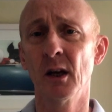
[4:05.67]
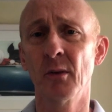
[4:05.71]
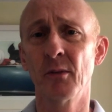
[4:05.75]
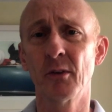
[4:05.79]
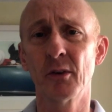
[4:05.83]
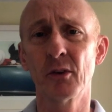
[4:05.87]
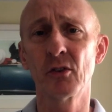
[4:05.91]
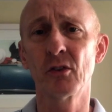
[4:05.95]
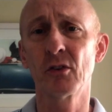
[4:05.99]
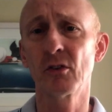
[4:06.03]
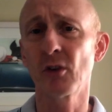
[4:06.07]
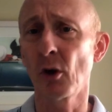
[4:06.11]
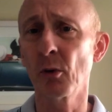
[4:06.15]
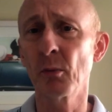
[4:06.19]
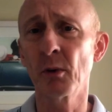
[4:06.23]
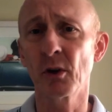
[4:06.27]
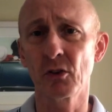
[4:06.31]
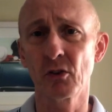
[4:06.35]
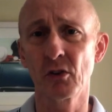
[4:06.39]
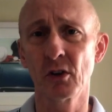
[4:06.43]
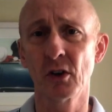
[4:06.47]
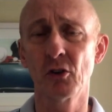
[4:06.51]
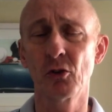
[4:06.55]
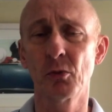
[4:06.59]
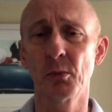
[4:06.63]
There's so
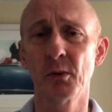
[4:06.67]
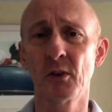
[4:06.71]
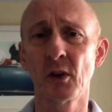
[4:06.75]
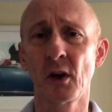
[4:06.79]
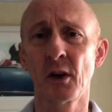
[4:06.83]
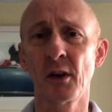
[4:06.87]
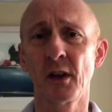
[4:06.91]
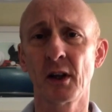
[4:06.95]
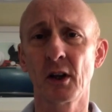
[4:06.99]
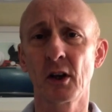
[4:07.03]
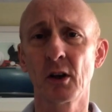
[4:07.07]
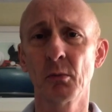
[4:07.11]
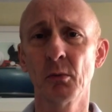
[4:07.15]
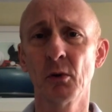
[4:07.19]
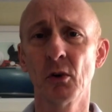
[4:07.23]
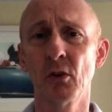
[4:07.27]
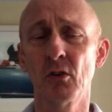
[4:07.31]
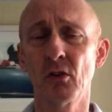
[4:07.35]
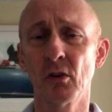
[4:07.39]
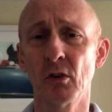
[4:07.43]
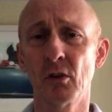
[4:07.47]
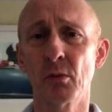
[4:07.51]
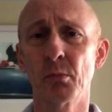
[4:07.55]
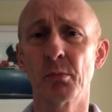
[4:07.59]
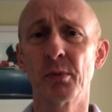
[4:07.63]
much that needs to be done in that
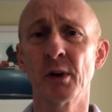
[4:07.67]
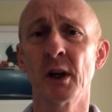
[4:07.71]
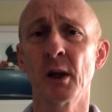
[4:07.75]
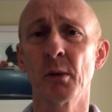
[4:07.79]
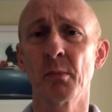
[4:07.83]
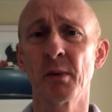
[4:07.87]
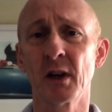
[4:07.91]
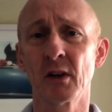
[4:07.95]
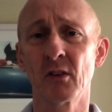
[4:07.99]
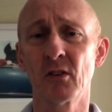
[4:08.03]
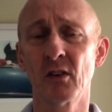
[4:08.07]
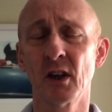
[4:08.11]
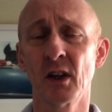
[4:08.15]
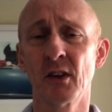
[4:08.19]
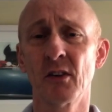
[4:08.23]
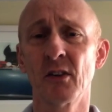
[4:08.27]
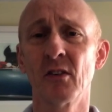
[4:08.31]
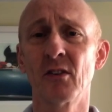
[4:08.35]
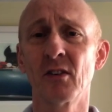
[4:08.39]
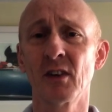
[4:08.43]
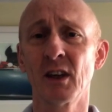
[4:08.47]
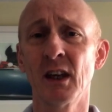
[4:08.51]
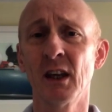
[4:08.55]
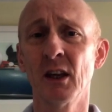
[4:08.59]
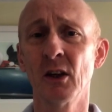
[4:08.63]
community to bring it back together and
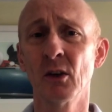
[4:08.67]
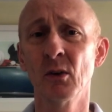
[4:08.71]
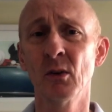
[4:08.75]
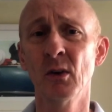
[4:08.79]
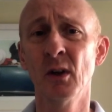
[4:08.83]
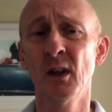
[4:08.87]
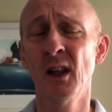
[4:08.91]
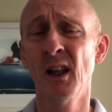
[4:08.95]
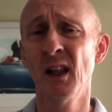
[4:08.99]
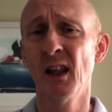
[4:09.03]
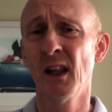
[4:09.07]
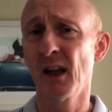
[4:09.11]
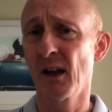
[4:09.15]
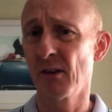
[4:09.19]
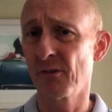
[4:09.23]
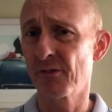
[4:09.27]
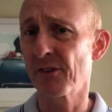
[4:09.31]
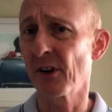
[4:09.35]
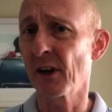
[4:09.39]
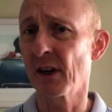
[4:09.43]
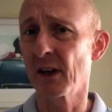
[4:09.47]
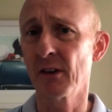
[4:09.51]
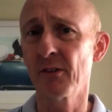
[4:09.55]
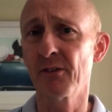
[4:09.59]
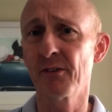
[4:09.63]
to heal. And
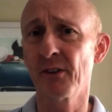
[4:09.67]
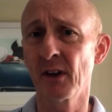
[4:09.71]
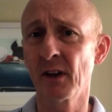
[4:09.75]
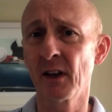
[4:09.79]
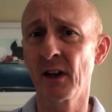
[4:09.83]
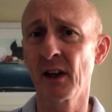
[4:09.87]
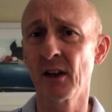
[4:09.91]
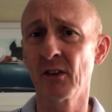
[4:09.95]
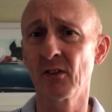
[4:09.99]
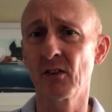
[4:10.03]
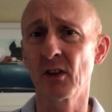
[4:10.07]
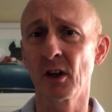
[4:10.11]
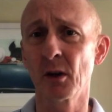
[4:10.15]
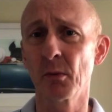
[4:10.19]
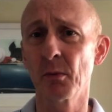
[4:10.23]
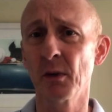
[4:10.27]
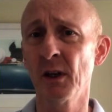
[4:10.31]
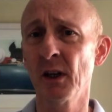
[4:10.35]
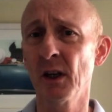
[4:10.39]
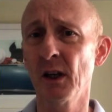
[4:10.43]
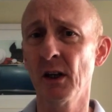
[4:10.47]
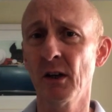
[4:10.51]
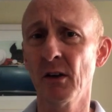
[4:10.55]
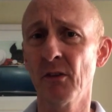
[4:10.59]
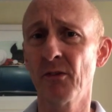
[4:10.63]
frankly, funding is going to be
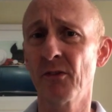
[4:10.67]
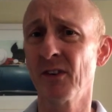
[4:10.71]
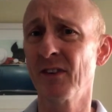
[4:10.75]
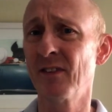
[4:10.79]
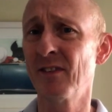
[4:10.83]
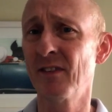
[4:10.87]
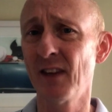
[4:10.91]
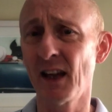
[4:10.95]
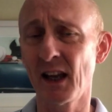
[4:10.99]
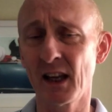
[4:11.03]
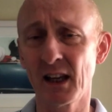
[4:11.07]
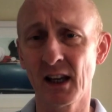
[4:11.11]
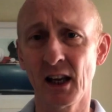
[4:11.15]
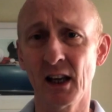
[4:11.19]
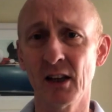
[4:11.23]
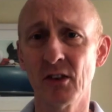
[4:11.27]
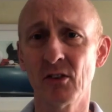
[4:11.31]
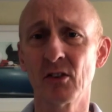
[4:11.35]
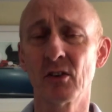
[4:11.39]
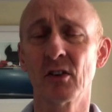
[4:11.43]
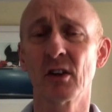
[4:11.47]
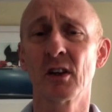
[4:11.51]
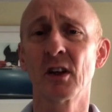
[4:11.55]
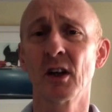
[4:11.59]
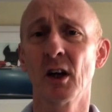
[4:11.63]
needed for
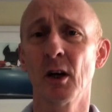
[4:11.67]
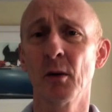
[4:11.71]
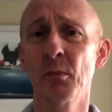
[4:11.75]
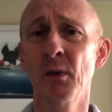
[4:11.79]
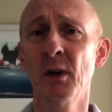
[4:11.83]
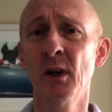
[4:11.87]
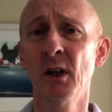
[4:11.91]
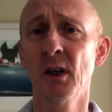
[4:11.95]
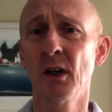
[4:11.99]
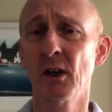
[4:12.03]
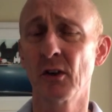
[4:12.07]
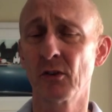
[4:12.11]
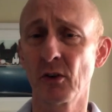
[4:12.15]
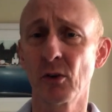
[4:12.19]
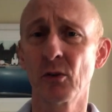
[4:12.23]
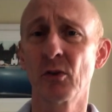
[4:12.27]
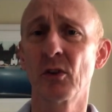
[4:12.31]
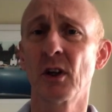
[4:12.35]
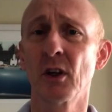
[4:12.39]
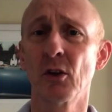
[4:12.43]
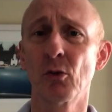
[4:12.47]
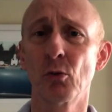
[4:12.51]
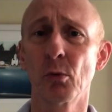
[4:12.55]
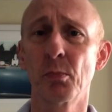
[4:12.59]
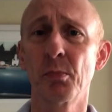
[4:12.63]
decades to come as those
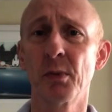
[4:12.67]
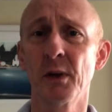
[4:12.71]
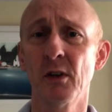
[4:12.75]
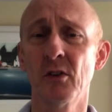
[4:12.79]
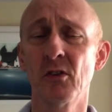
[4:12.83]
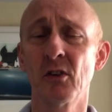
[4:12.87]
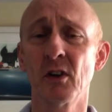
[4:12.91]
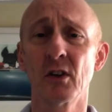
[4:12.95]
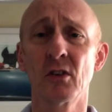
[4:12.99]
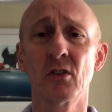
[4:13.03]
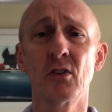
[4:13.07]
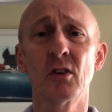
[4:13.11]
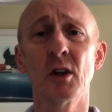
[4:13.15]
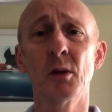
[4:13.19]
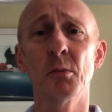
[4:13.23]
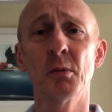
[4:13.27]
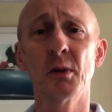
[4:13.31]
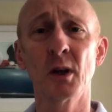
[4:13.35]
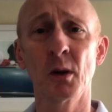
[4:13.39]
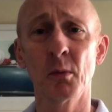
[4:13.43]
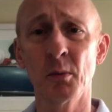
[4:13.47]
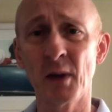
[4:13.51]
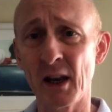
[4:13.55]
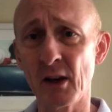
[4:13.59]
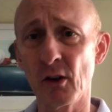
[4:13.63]
kids with PTSD
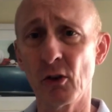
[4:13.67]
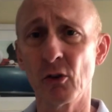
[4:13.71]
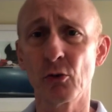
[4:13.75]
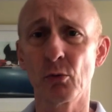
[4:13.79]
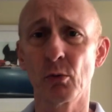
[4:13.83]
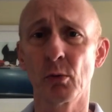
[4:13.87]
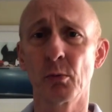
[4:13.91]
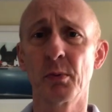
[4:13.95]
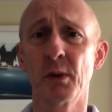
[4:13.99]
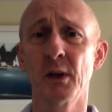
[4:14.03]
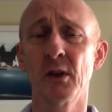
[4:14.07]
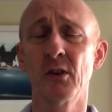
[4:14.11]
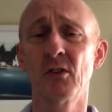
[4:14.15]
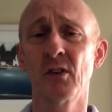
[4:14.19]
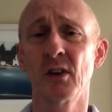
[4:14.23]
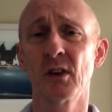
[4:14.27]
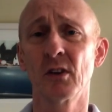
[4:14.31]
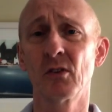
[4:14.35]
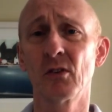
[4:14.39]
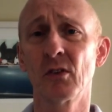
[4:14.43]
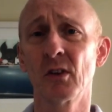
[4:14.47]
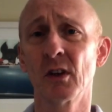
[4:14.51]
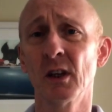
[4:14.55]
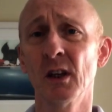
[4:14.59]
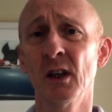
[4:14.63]
become adults with
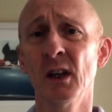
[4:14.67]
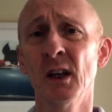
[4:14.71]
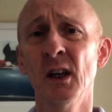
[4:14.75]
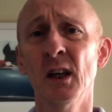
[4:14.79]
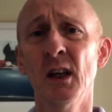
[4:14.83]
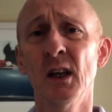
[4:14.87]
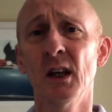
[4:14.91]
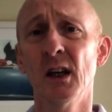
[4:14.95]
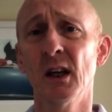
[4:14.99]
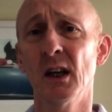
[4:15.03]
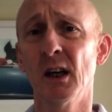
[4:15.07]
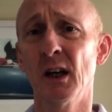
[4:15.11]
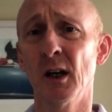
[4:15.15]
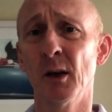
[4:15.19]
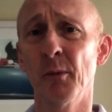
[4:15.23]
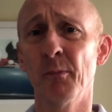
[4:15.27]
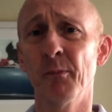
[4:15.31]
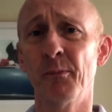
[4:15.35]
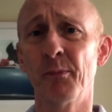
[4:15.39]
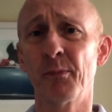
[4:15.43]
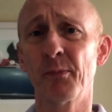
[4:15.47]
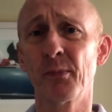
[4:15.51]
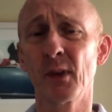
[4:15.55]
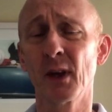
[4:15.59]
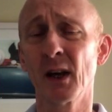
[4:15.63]
PTSD.
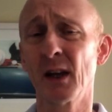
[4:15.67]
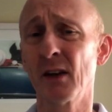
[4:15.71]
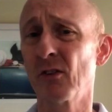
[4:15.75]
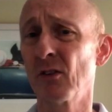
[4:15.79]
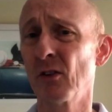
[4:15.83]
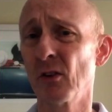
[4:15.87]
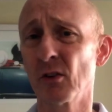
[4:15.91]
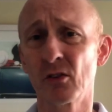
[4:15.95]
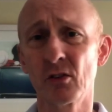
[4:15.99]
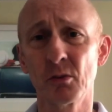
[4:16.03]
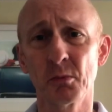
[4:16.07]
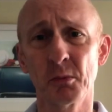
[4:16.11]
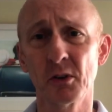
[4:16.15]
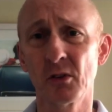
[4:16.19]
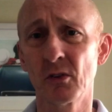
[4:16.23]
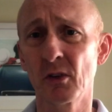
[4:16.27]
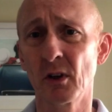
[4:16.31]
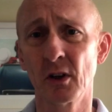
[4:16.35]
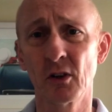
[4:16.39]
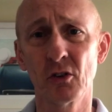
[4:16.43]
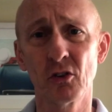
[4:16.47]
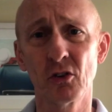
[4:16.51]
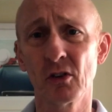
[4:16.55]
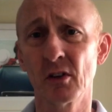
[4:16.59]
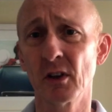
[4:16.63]
And it's not something that's
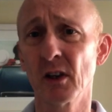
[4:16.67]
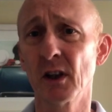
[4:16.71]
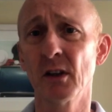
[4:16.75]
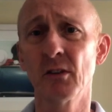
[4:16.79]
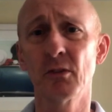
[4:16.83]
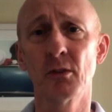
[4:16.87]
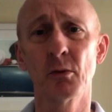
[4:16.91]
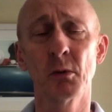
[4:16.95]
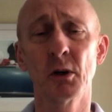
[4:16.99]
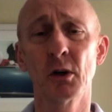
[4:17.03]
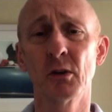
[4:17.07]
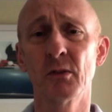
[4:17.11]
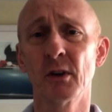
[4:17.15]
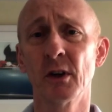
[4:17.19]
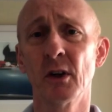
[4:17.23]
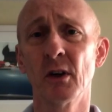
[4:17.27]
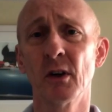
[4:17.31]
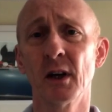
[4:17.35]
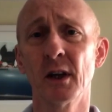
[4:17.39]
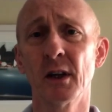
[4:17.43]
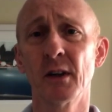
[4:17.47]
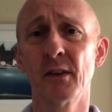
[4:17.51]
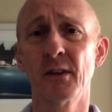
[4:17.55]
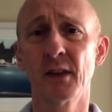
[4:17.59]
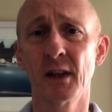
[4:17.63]
going to just leave them
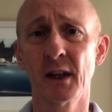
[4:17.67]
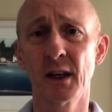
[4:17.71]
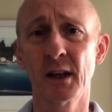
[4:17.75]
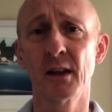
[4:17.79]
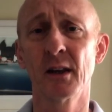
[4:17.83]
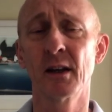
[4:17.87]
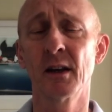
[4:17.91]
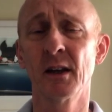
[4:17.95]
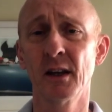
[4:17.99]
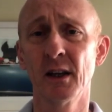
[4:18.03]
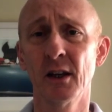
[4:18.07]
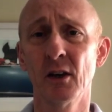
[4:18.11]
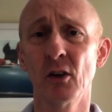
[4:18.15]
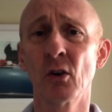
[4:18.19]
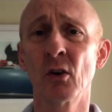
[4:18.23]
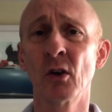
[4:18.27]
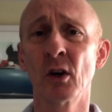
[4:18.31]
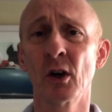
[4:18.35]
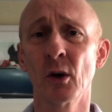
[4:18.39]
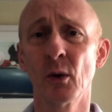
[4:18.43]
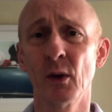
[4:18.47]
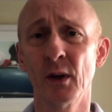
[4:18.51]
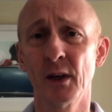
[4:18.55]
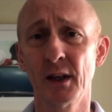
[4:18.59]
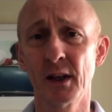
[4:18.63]
overnight. They're going to need
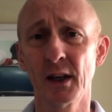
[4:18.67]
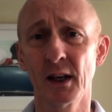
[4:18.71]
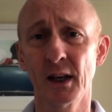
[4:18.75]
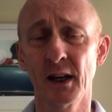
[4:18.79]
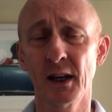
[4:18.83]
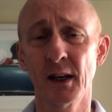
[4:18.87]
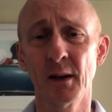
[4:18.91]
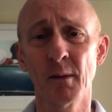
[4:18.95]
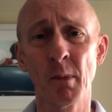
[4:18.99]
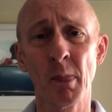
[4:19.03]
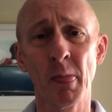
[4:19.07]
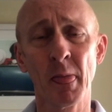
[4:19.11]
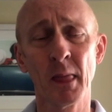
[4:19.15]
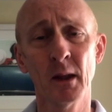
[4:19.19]
ongoing care.